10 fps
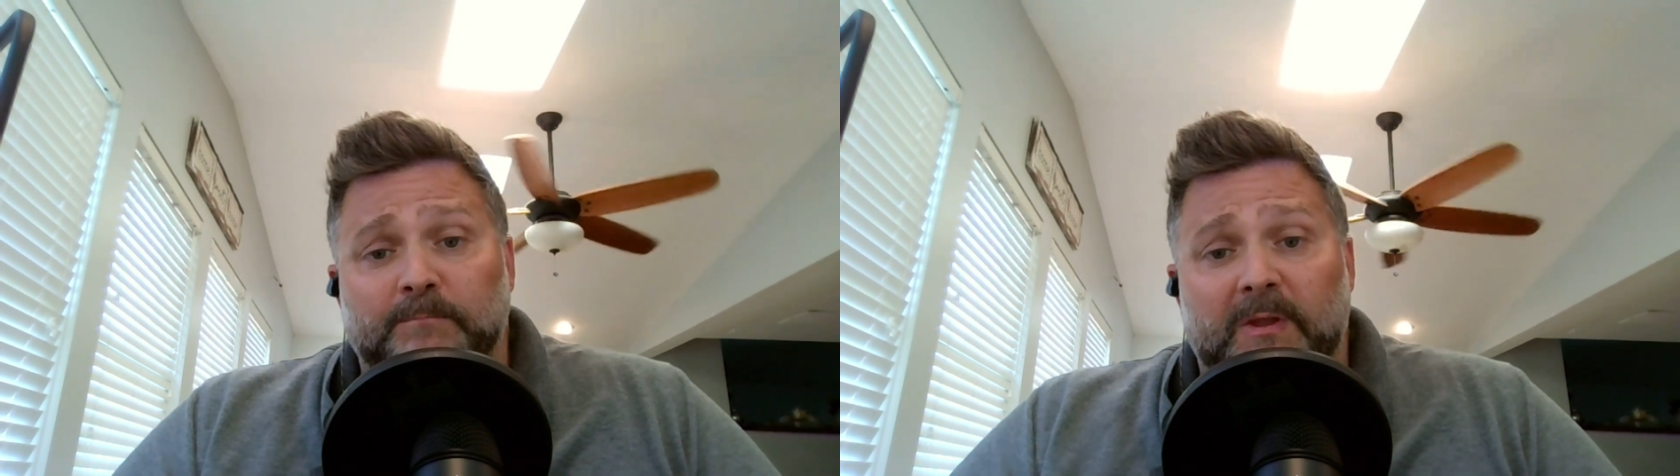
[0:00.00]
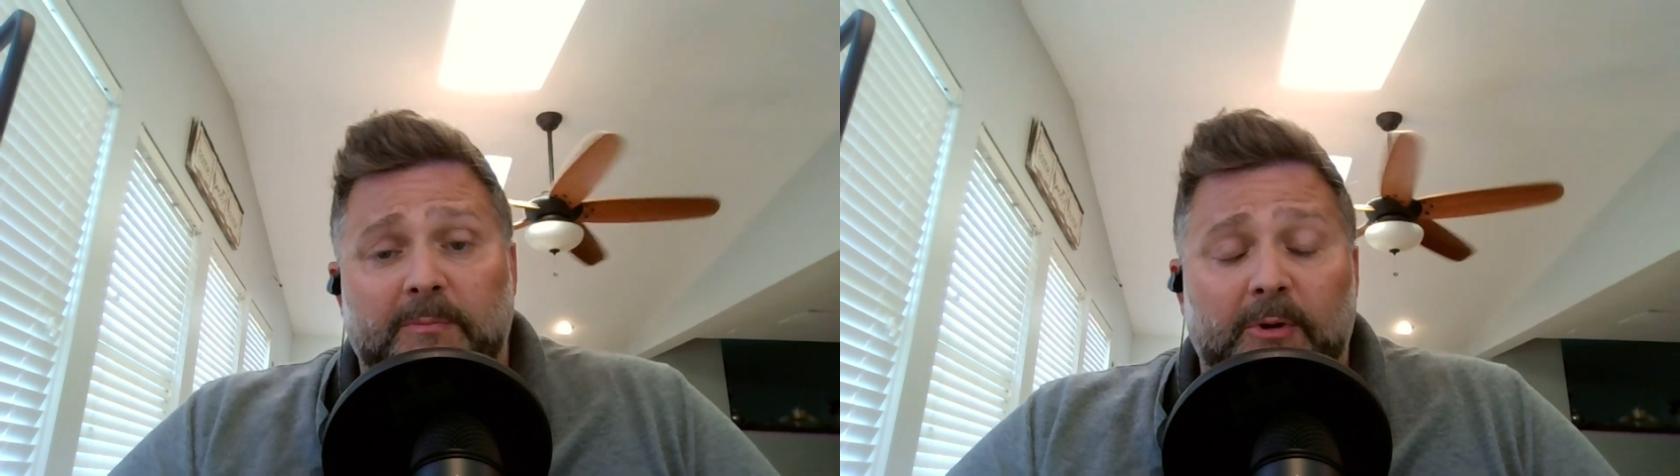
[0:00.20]

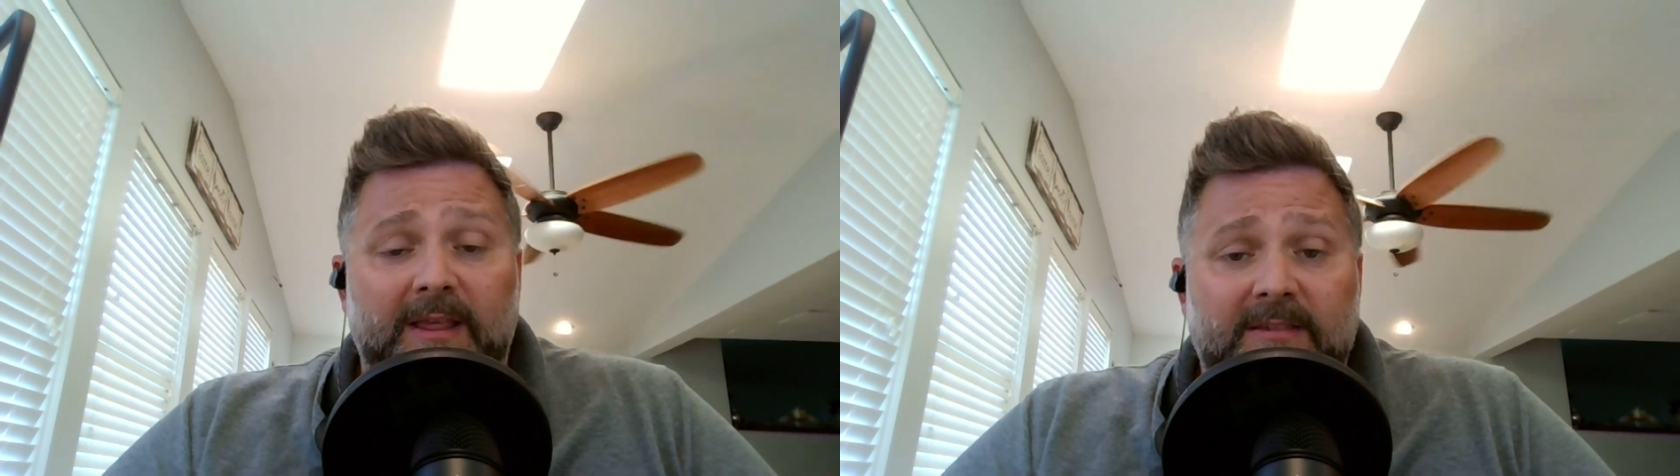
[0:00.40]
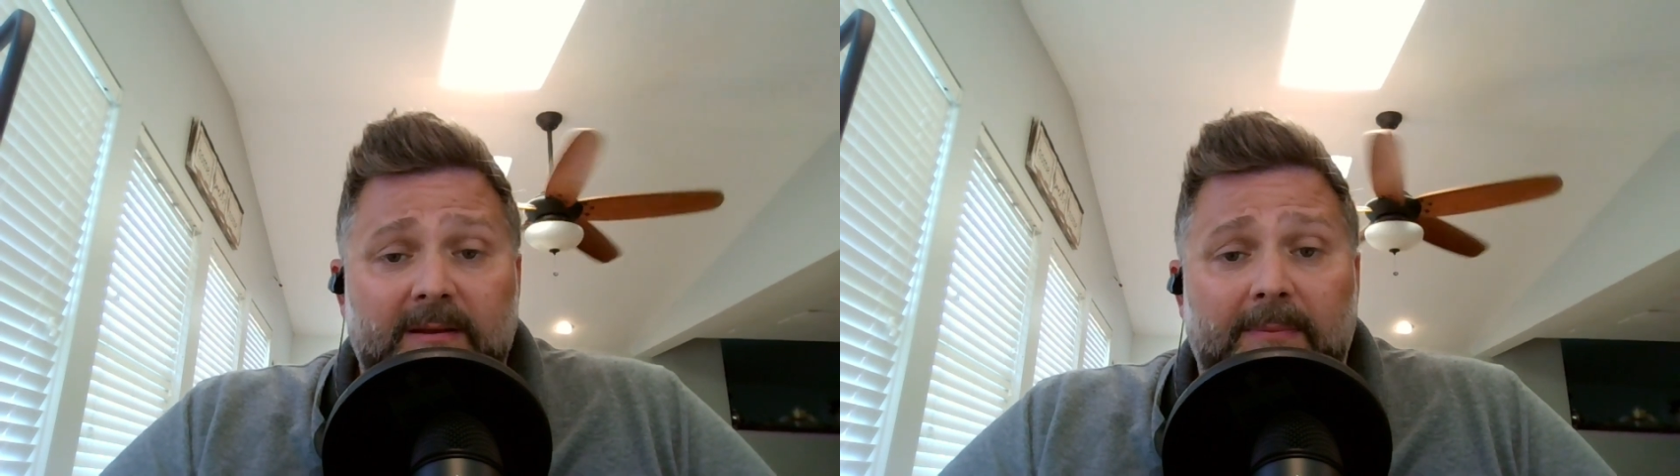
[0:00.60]
it's pretty
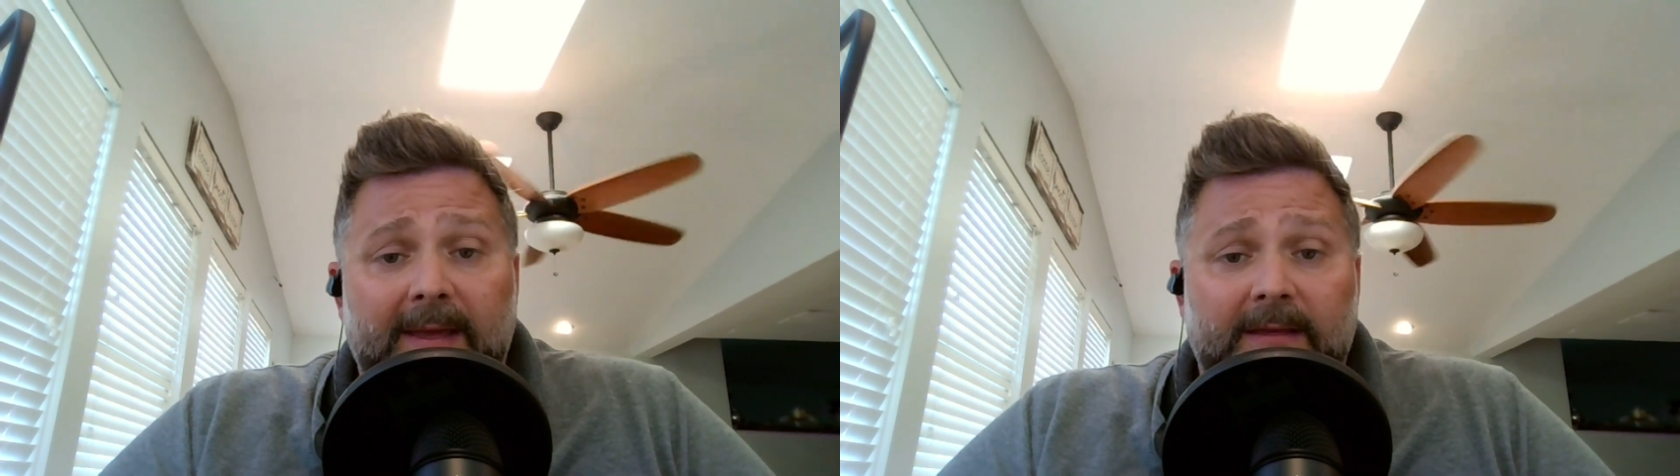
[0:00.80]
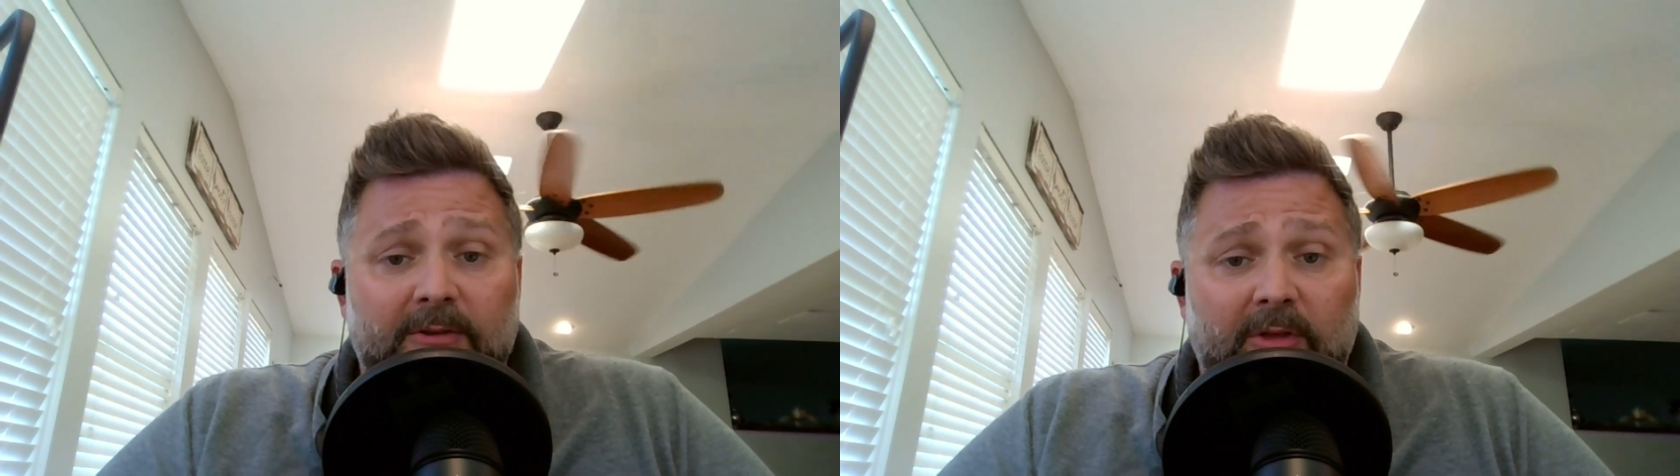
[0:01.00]
easy to
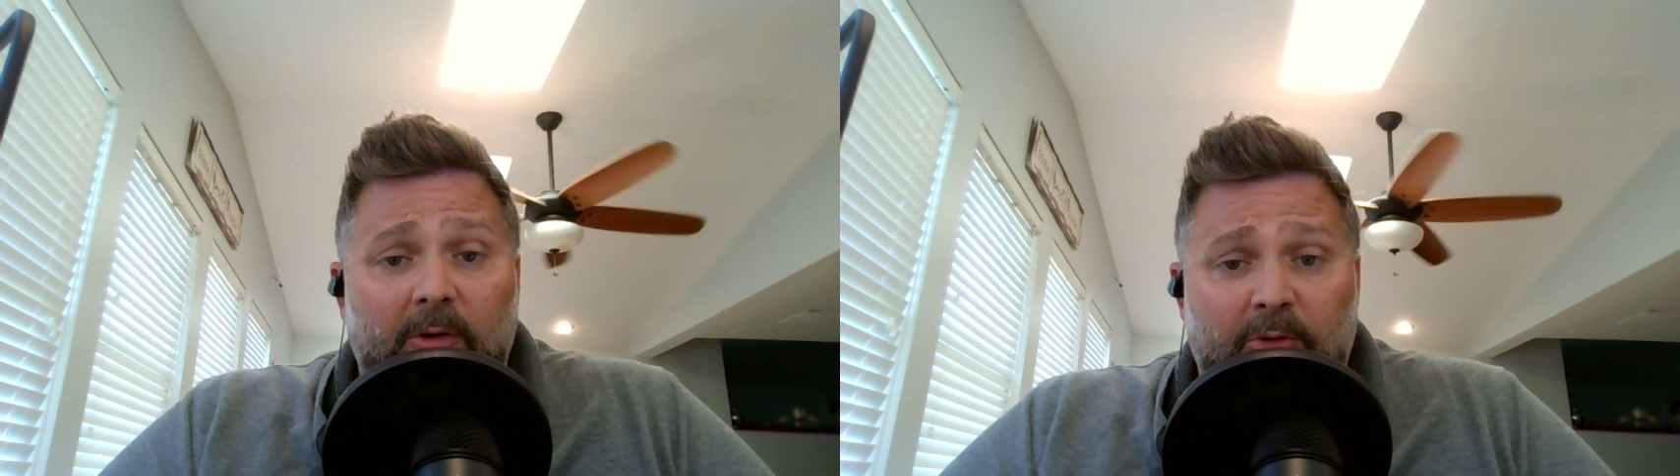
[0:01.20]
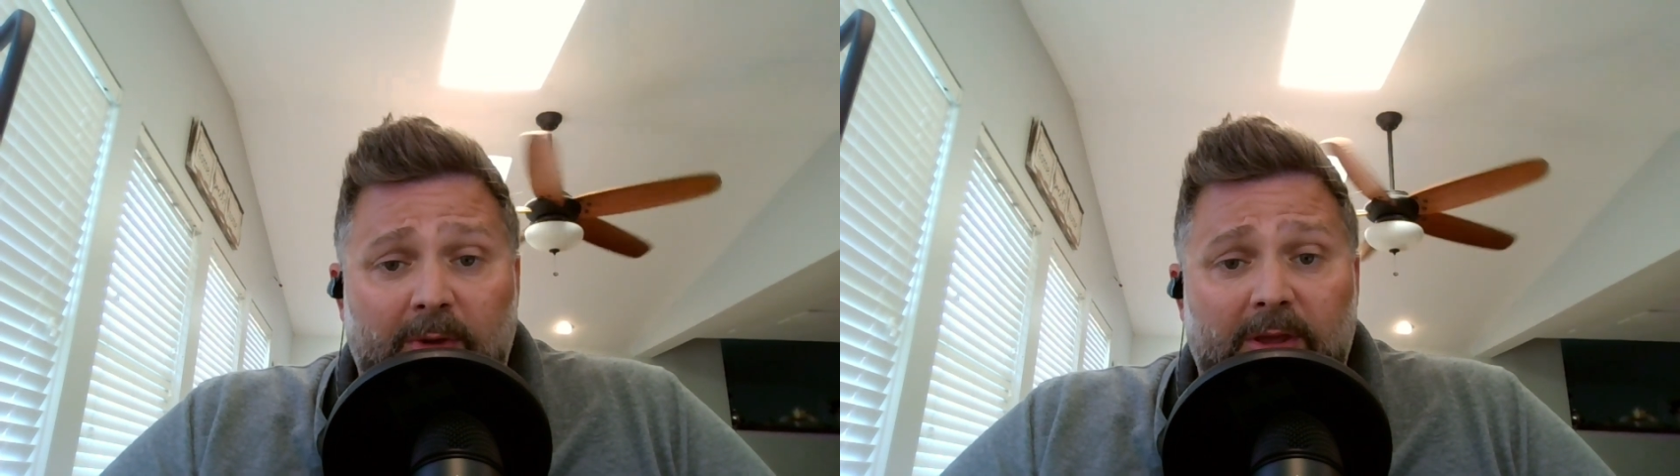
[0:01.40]
paint as long
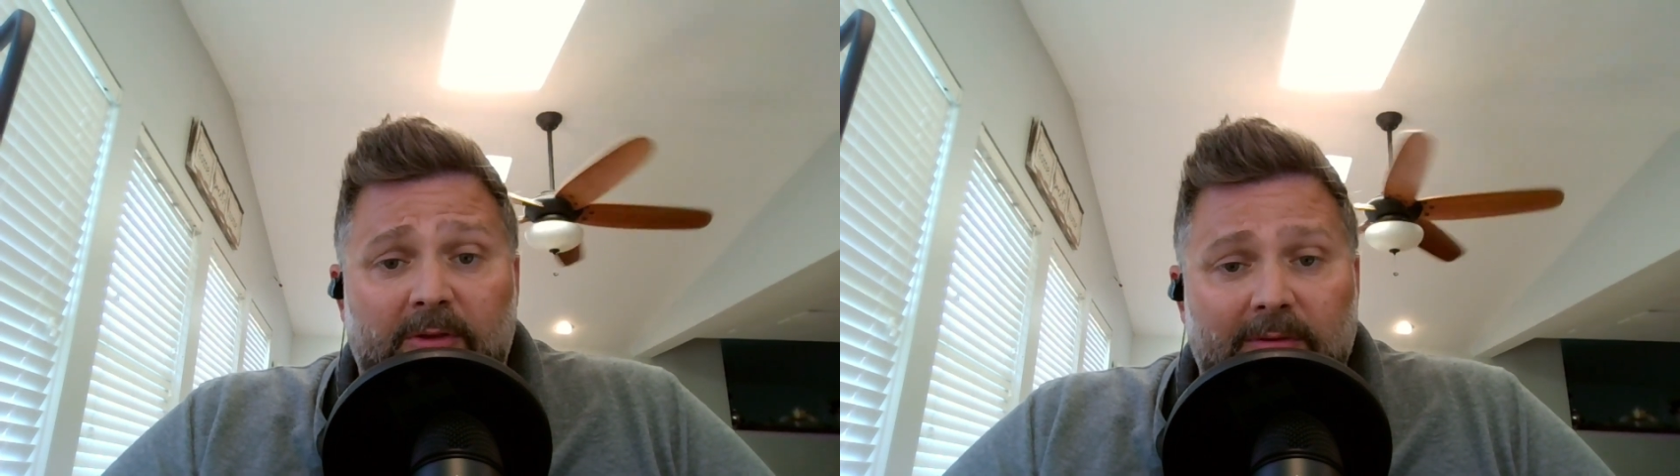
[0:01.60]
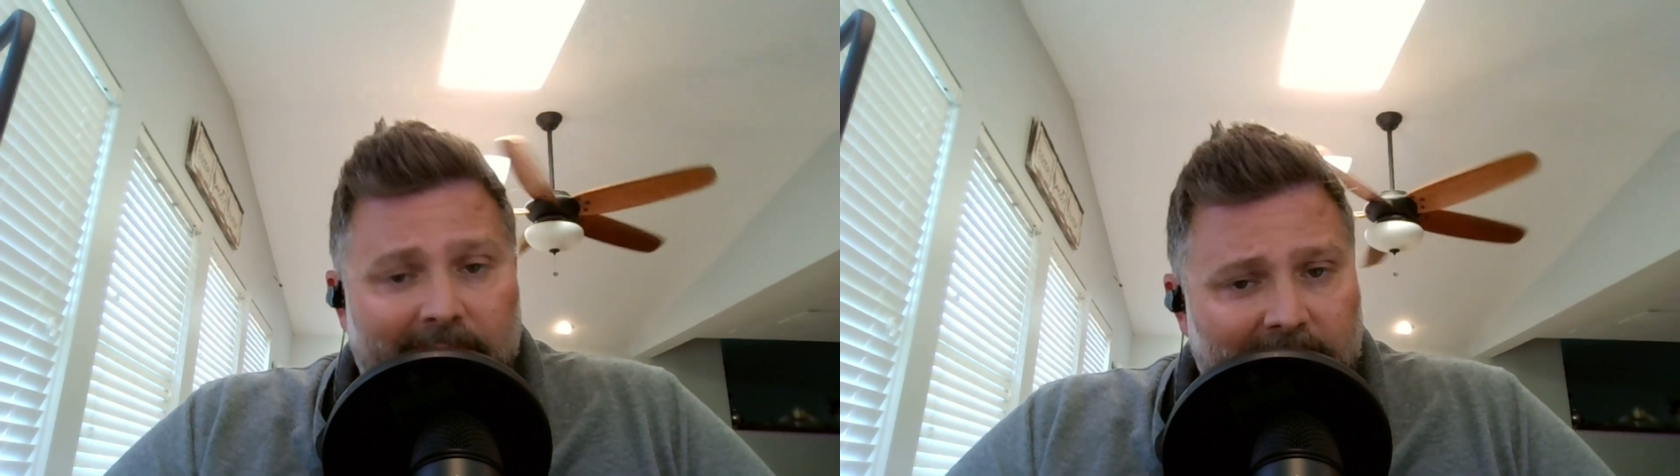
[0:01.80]
as we